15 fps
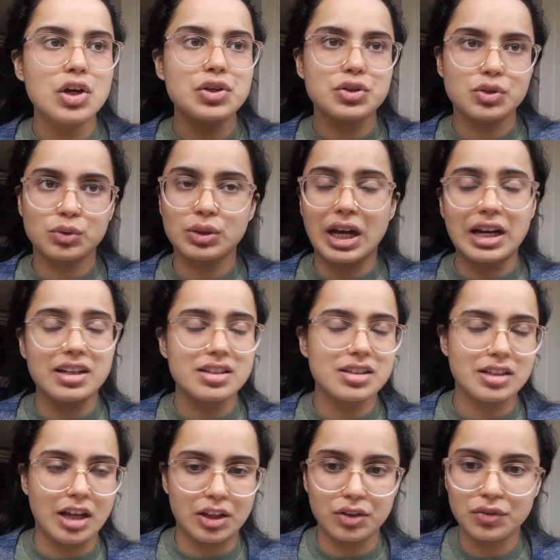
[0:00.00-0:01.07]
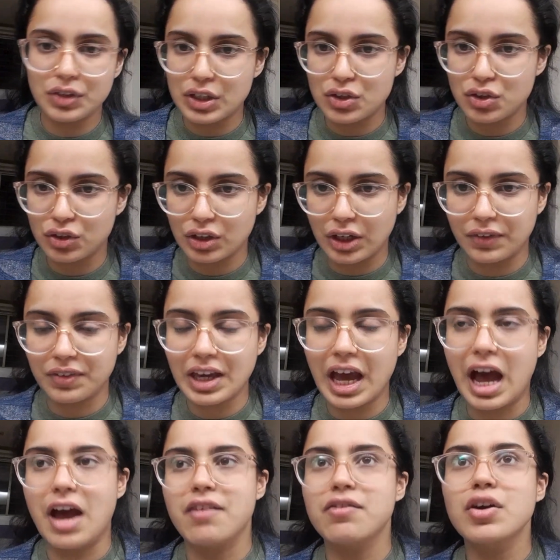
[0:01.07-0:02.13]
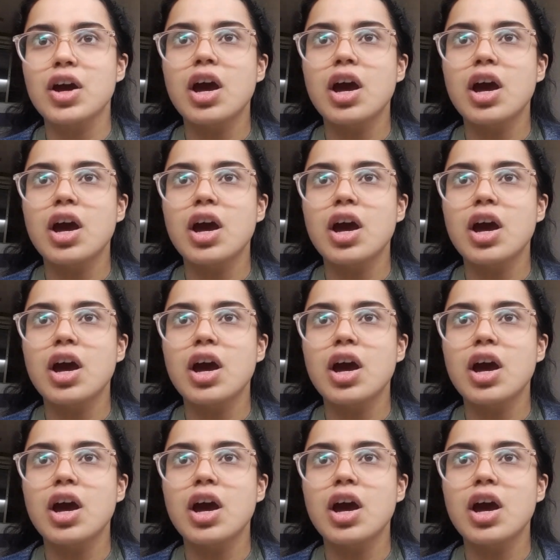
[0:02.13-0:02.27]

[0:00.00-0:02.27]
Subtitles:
So, that is another feature that we have.